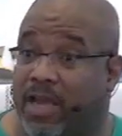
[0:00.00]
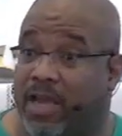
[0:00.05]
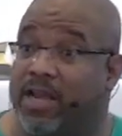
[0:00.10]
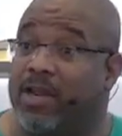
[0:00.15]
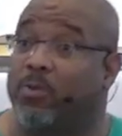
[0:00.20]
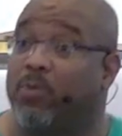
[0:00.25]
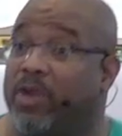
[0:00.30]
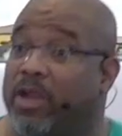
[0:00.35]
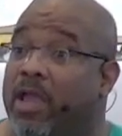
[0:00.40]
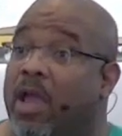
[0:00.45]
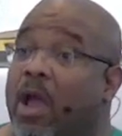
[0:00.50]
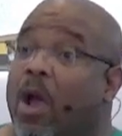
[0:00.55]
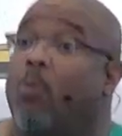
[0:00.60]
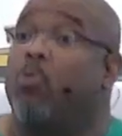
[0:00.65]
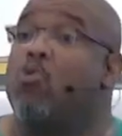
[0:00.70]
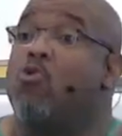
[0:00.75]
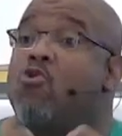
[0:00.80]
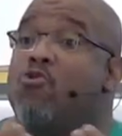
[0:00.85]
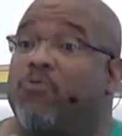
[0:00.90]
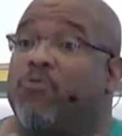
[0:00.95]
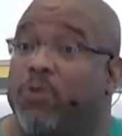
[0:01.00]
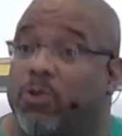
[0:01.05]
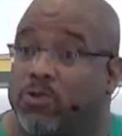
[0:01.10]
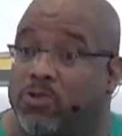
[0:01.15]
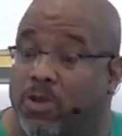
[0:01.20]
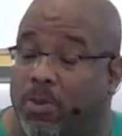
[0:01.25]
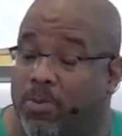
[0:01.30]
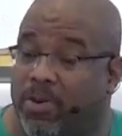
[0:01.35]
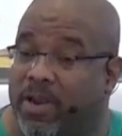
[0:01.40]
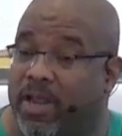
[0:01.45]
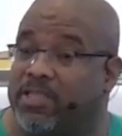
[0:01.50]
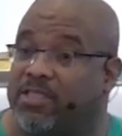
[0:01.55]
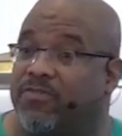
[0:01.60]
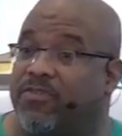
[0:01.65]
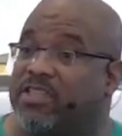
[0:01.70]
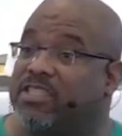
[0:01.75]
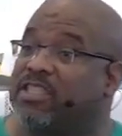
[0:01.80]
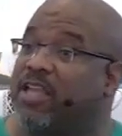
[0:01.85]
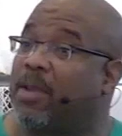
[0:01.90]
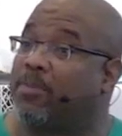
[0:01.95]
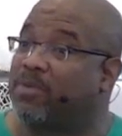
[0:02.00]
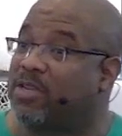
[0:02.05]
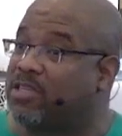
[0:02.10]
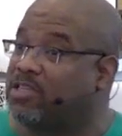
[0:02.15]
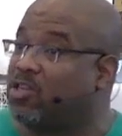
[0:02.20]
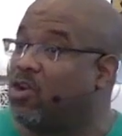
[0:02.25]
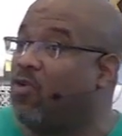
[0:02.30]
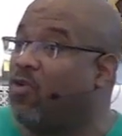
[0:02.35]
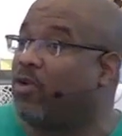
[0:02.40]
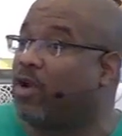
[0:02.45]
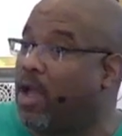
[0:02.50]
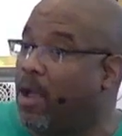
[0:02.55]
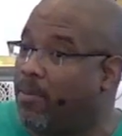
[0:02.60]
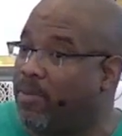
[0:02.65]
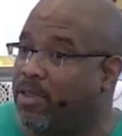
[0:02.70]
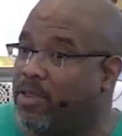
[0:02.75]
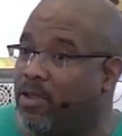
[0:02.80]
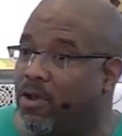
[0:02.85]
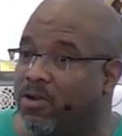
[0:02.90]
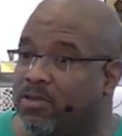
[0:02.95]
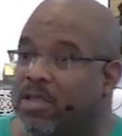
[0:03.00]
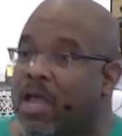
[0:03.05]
and we move you to a place of acceptance and overcoming those.